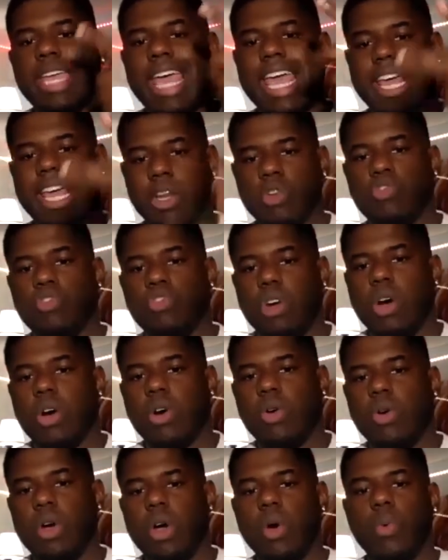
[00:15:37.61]
and
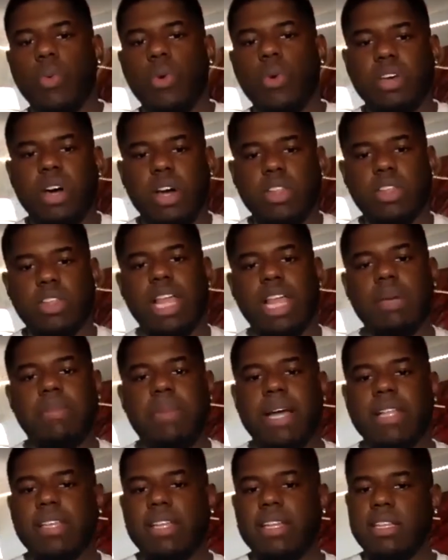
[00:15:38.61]
grow with other
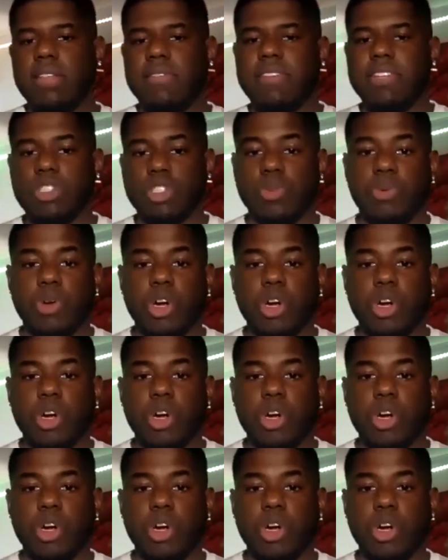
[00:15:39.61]
like-minded individuals.